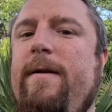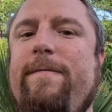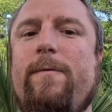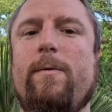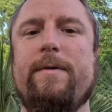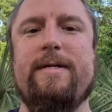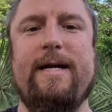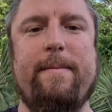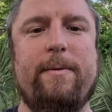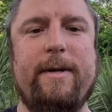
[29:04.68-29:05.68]
for the
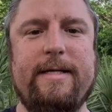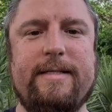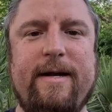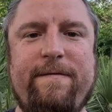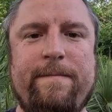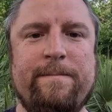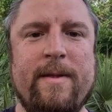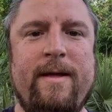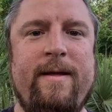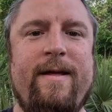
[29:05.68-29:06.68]
diamond ring stuff.
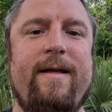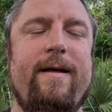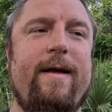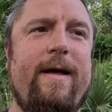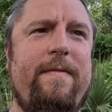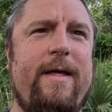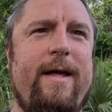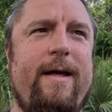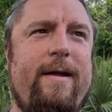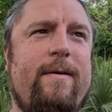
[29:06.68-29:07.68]
And
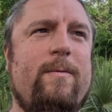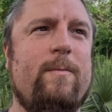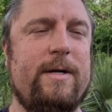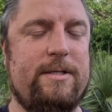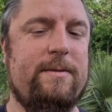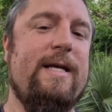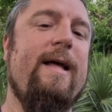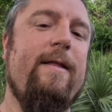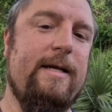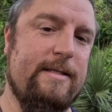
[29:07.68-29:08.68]
then when
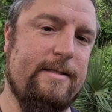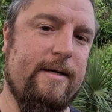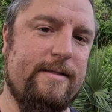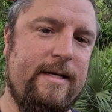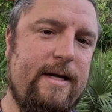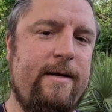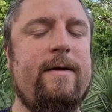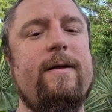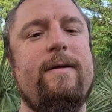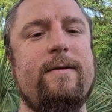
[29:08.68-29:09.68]
totality starts in,
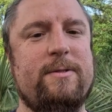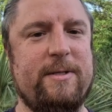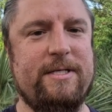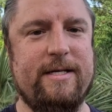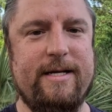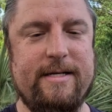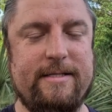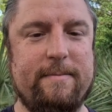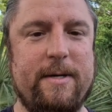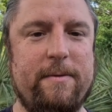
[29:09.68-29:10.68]
you switch to
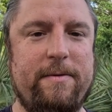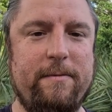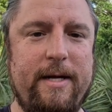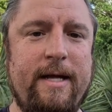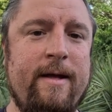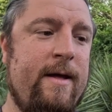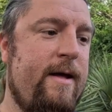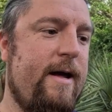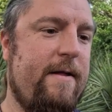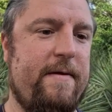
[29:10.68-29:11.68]
custom mode 3,
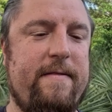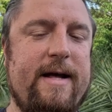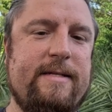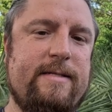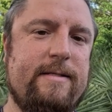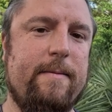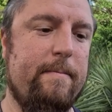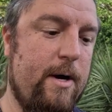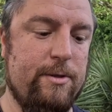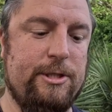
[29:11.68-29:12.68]
and then that's the
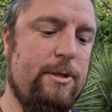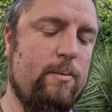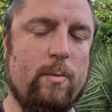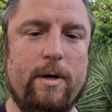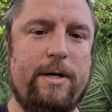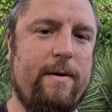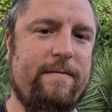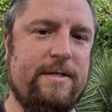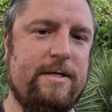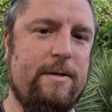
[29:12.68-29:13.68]
most work you have to do.